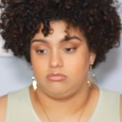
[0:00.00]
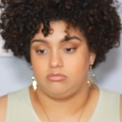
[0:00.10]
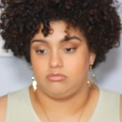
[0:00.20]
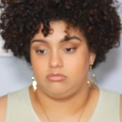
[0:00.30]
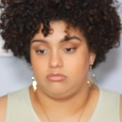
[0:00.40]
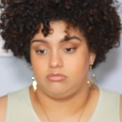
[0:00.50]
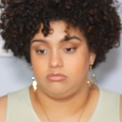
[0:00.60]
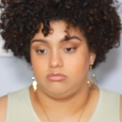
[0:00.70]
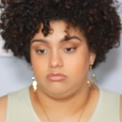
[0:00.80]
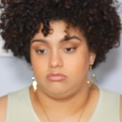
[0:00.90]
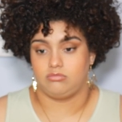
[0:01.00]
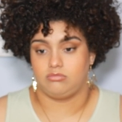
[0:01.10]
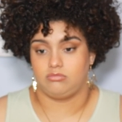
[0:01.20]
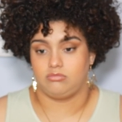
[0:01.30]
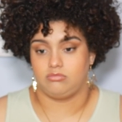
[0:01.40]

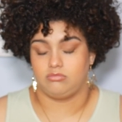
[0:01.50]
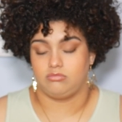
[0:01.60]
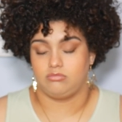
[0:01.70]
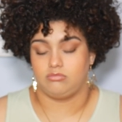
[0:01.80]
Nobody speaks.